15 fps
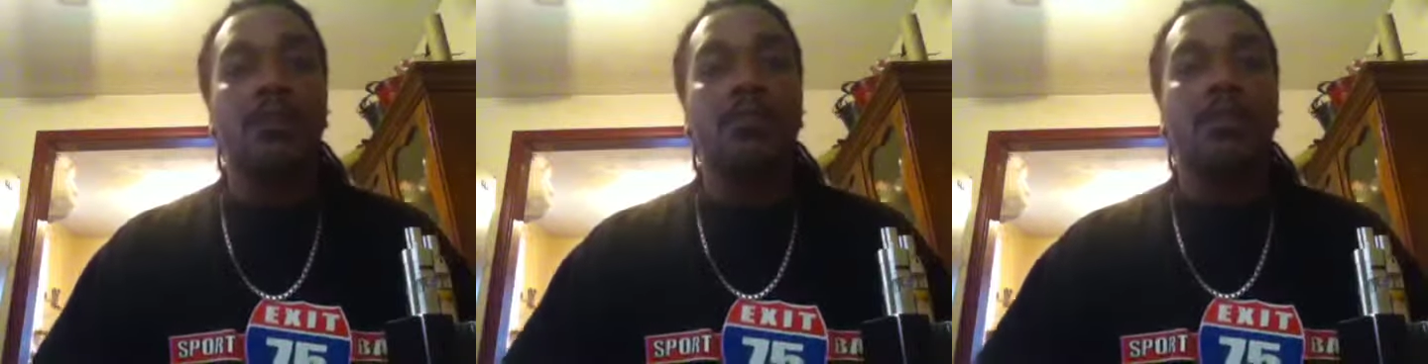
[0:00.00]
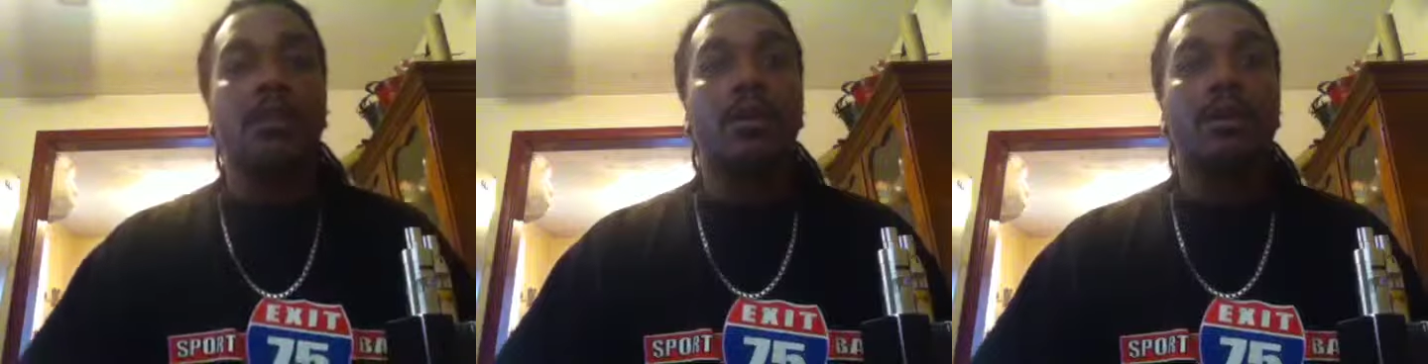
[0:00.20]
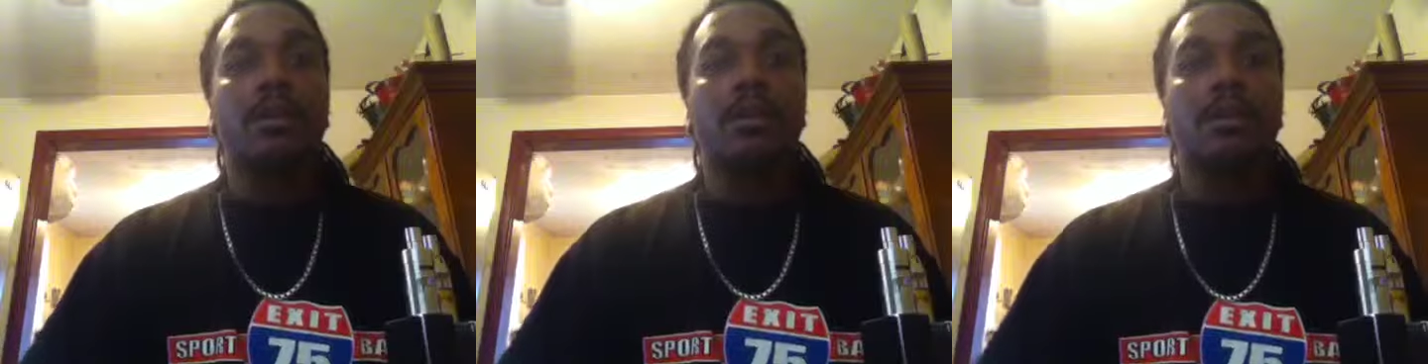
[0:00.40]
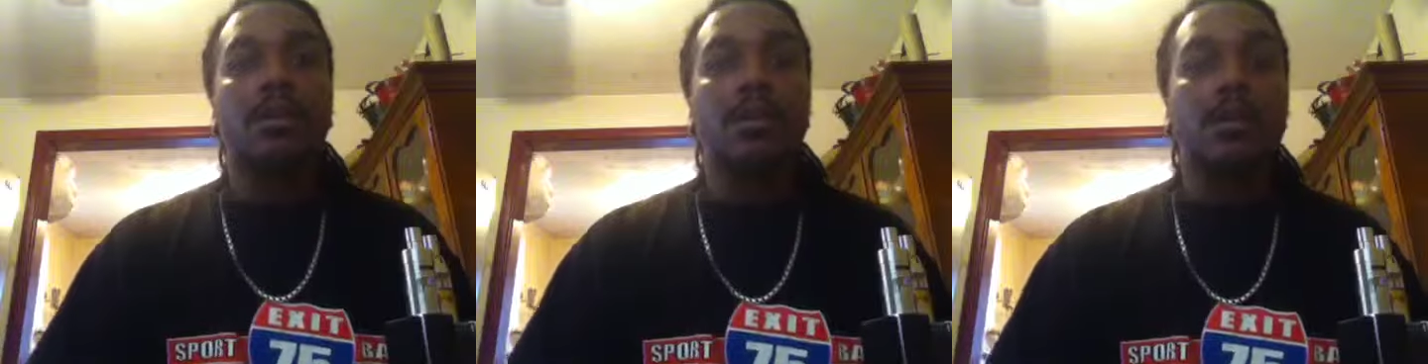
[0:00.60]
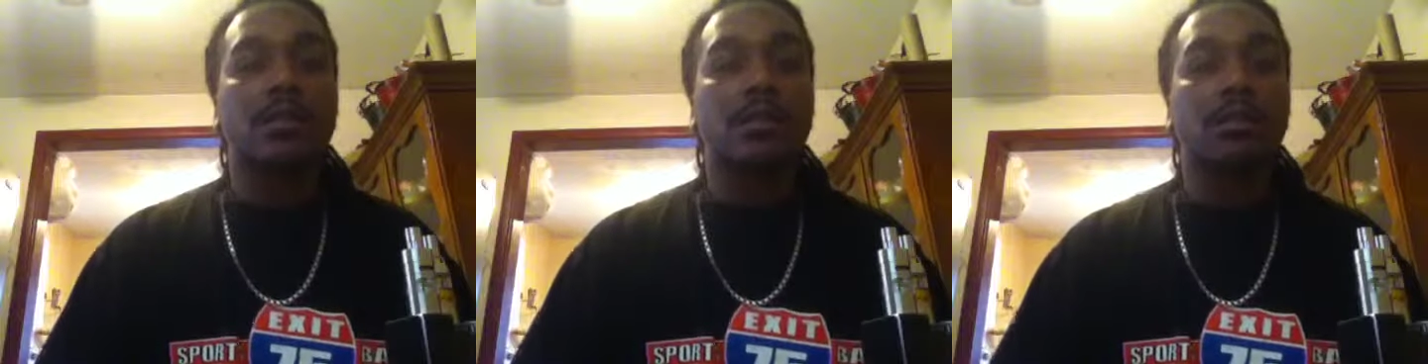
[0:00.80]
but
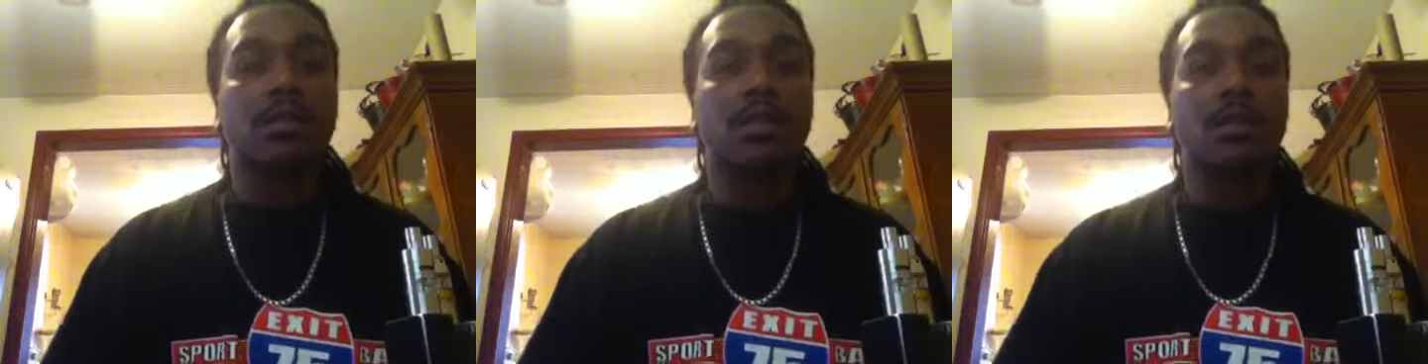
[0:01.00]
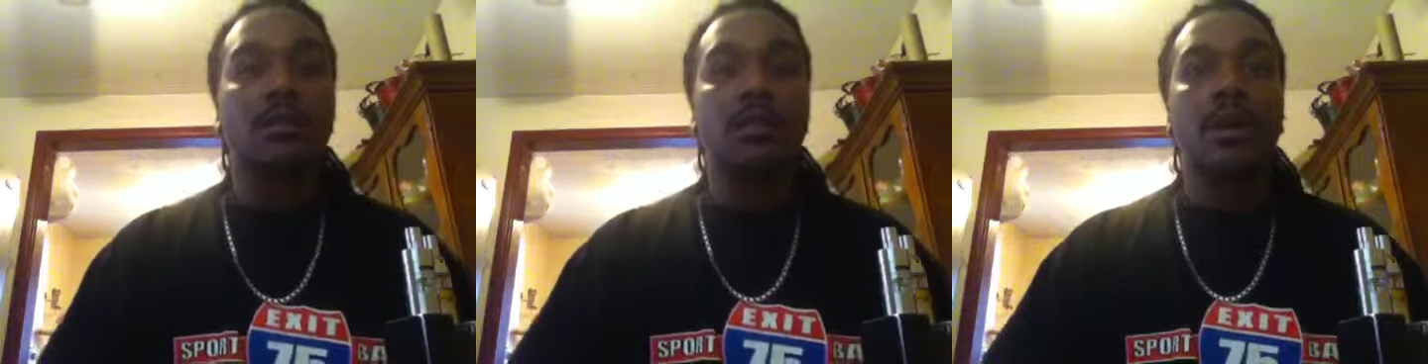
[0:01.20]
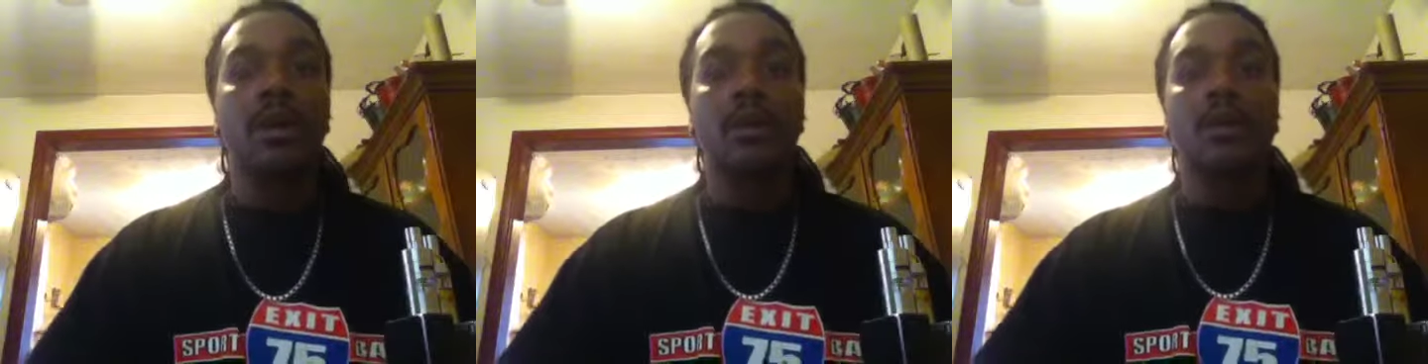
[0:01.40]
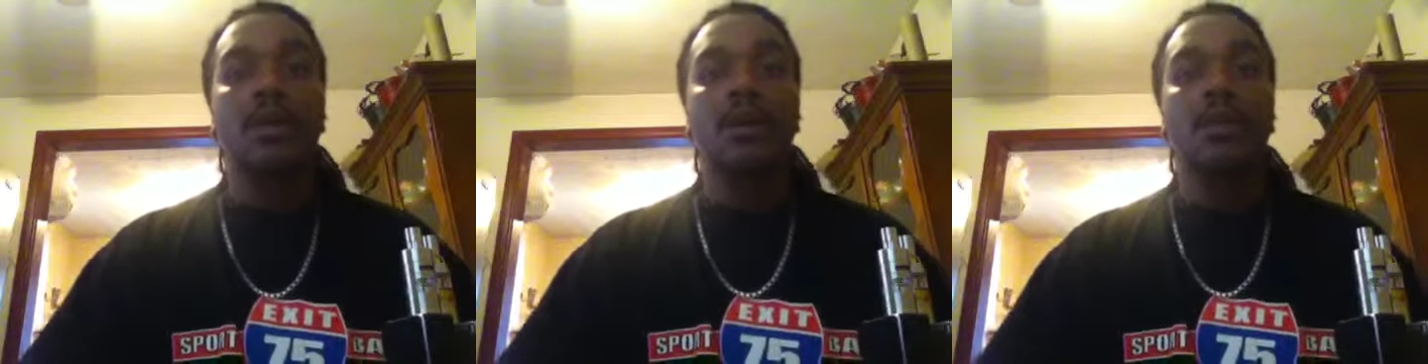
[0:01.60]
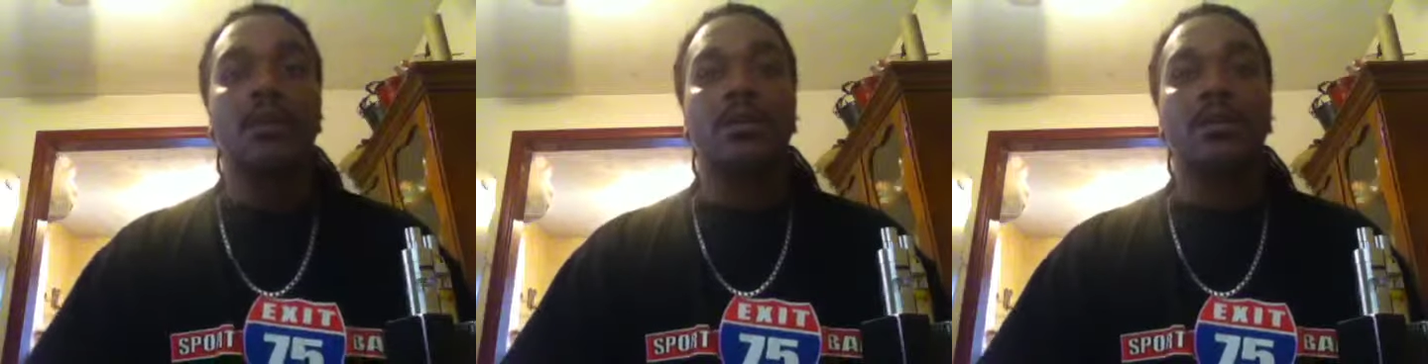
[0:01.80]
since I support my
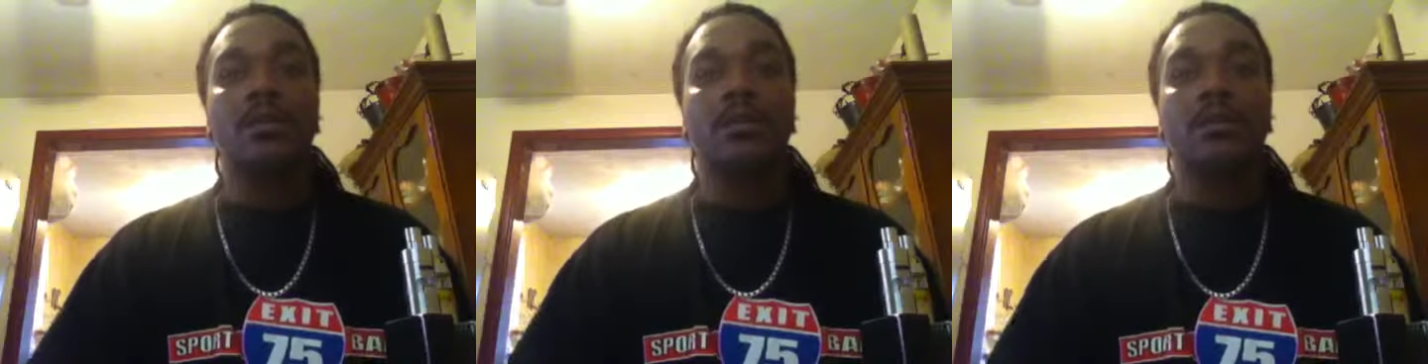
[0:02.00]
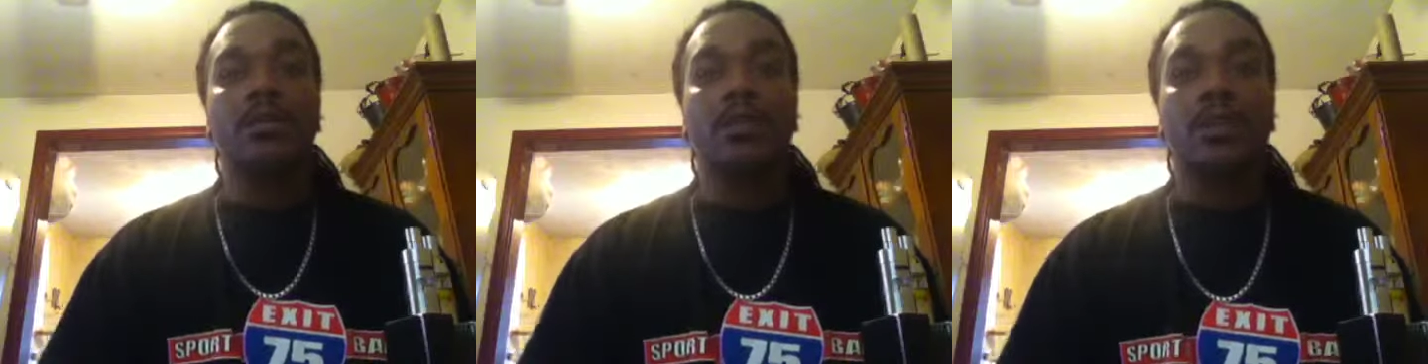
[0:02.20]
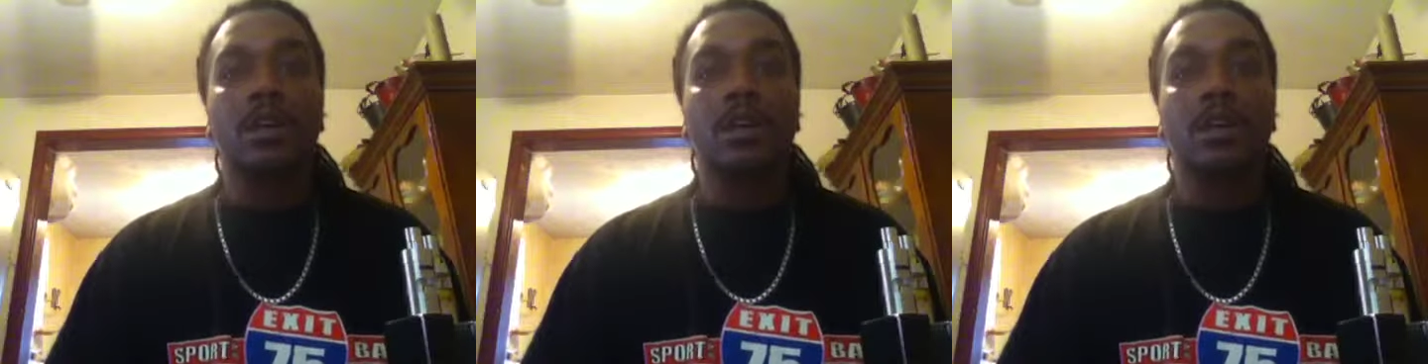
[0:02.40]
ordering